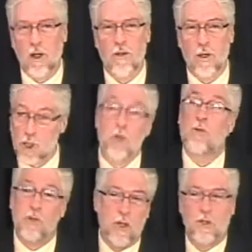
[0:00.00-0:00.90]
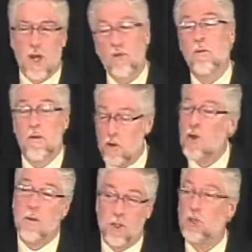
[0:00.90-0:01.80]
The Jews, his countrymen,
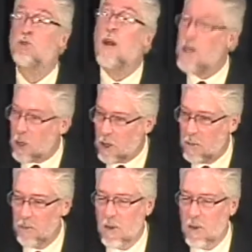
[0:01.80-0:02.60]
viewed him as a traitor.